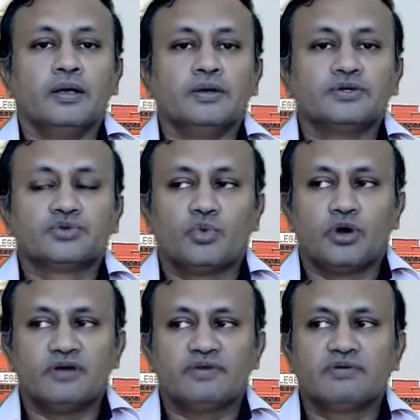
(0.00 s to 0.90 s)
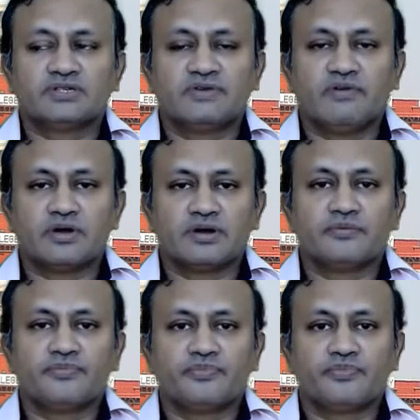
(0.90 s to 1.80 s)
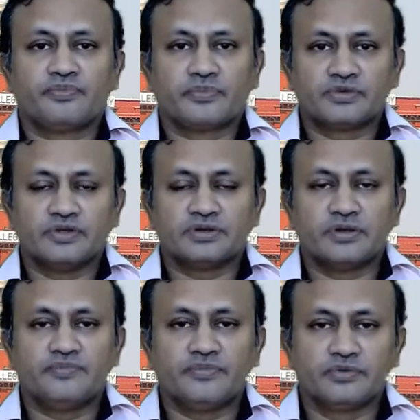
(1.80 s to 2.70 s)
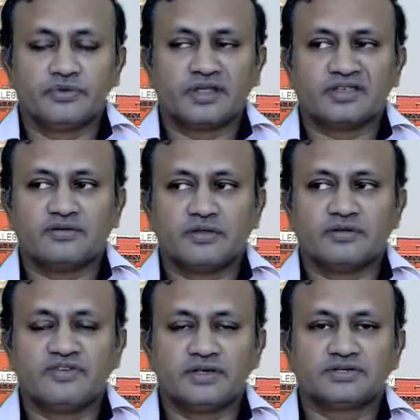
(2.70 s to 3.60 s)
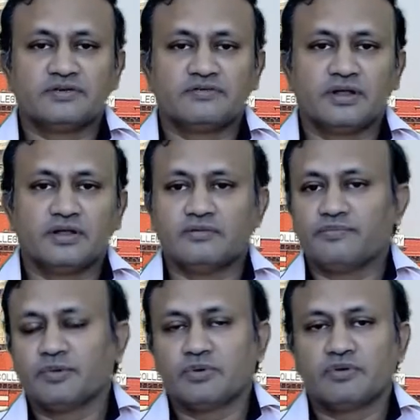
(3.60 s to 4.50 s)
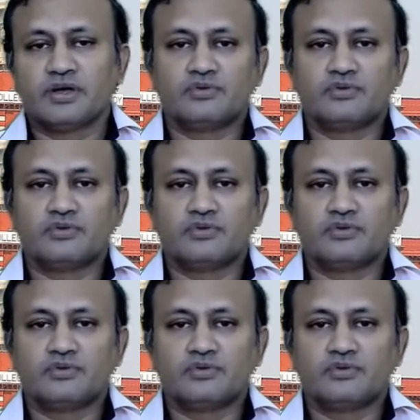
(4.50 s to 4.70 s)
what was we wanted to, so during that festival, people were